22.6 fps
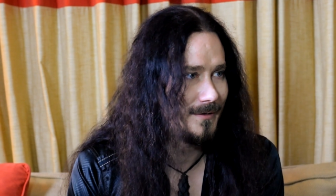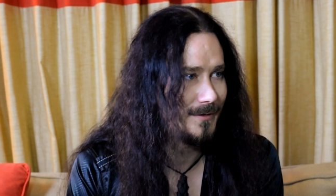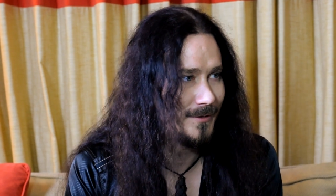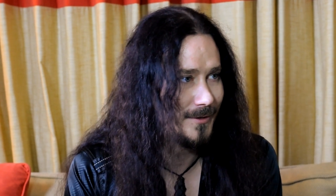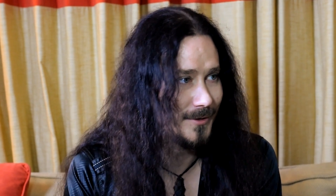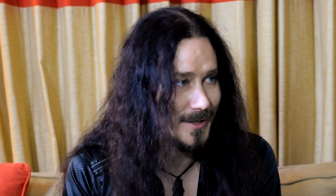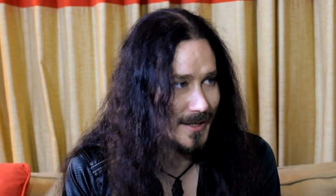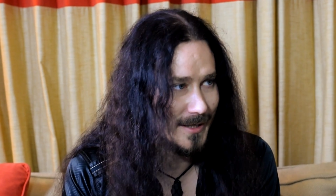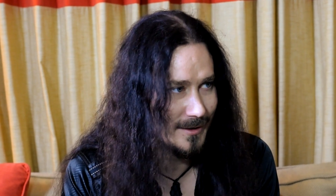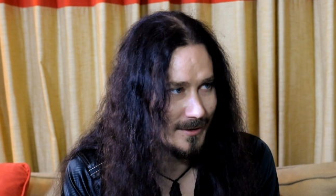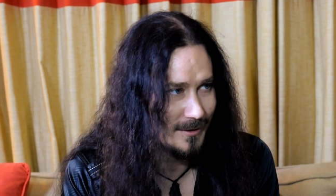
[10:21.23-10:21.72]

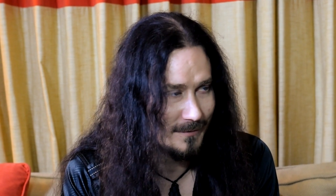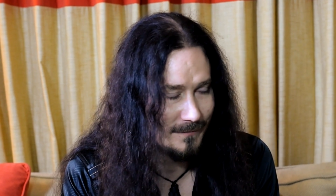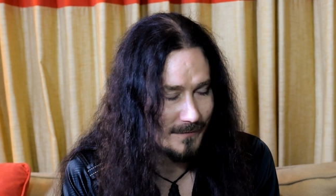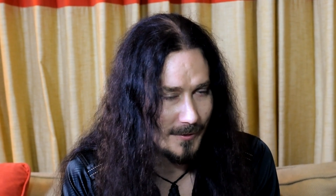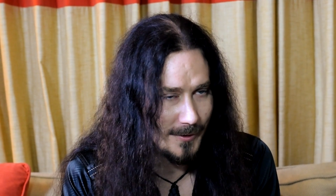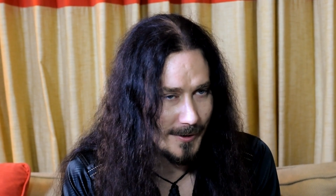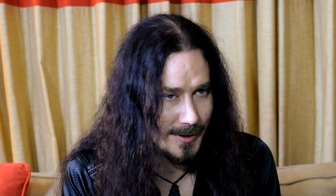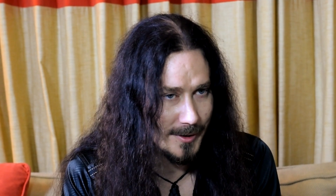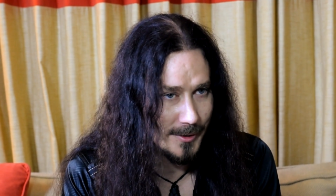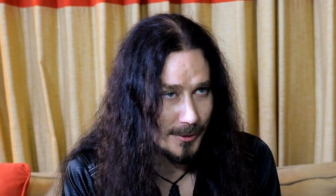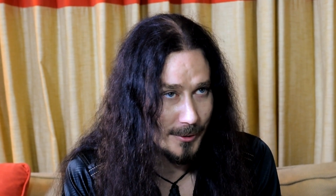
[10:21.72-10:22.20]
Again, a
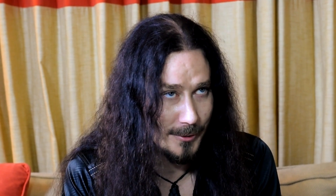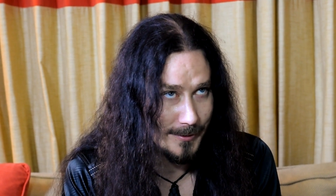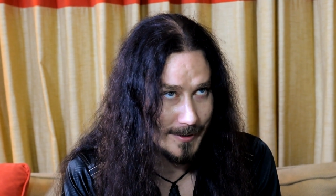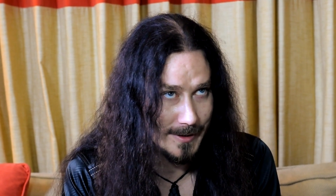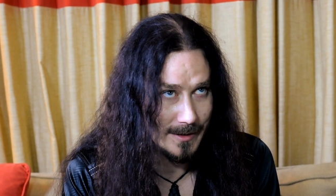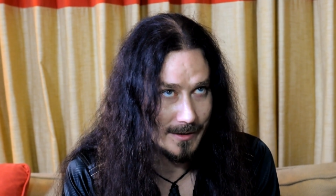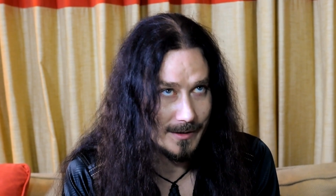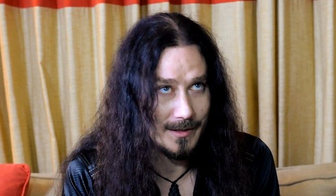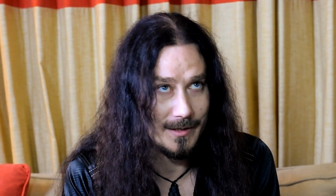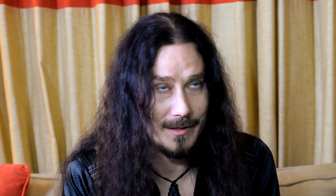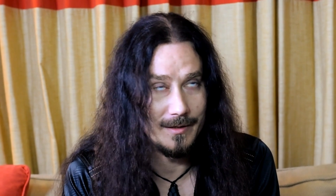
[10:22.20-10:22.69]
very
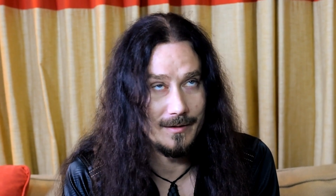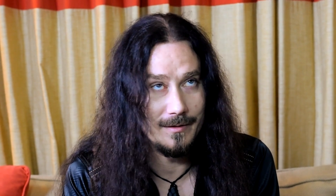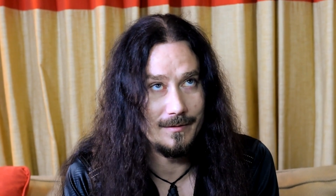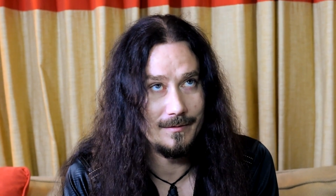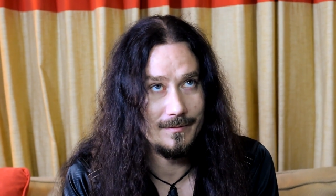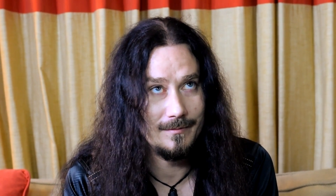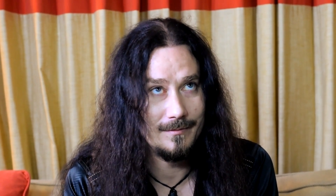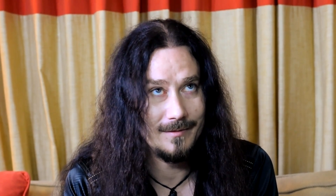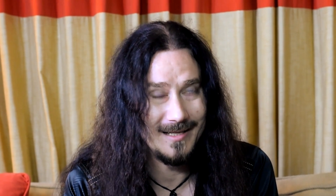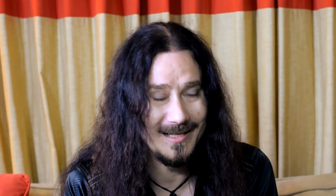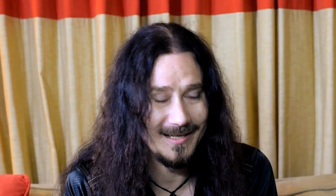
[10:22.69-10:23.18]
current
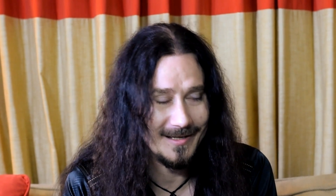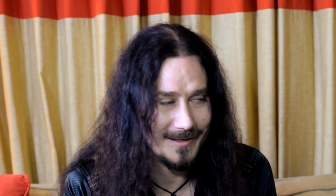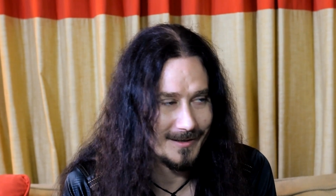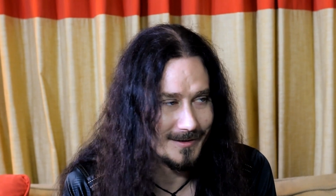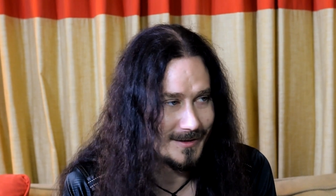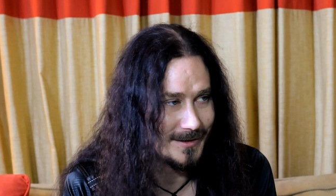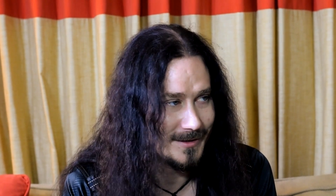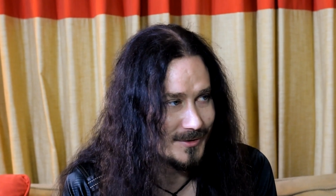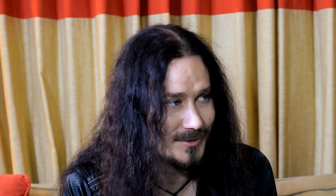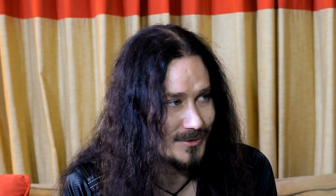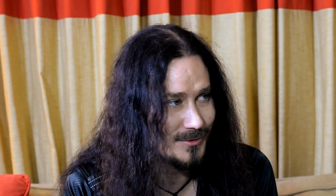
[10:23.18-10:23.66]
and
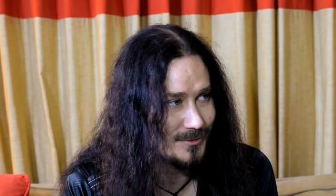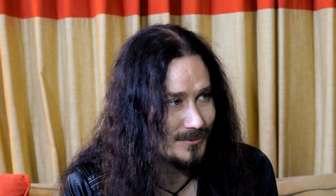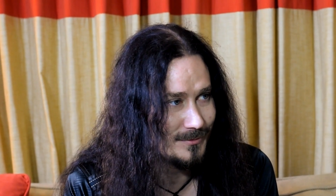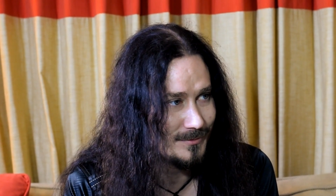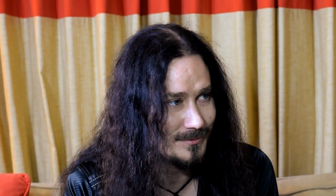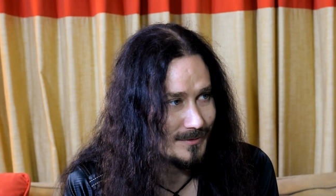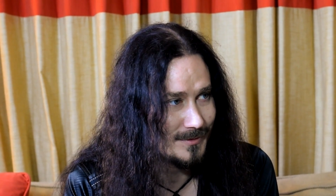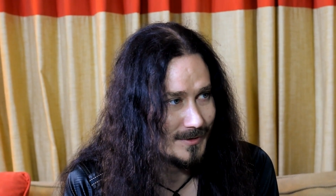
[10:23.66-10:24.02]
delicate issue.